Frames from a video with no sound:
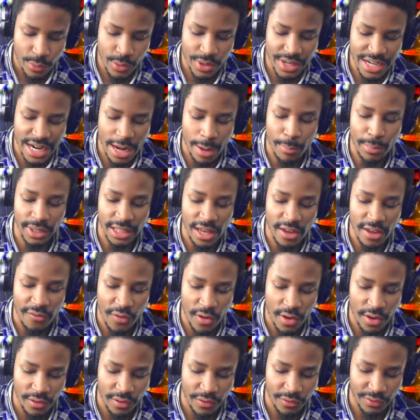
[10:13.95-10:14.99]
You would not believe
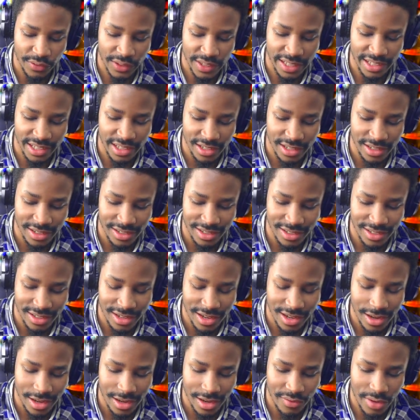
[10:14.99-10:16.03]
it if, like,
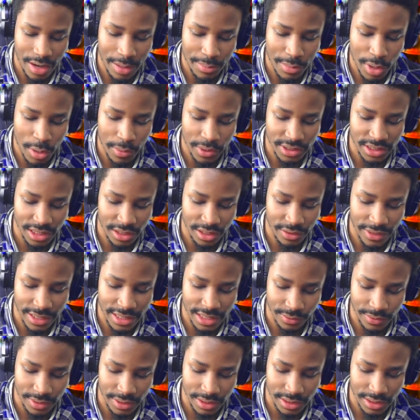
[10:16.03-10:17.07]
if I'm almost at a
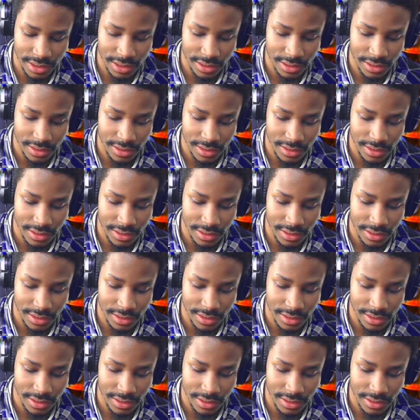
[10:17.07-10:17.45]
rice rush.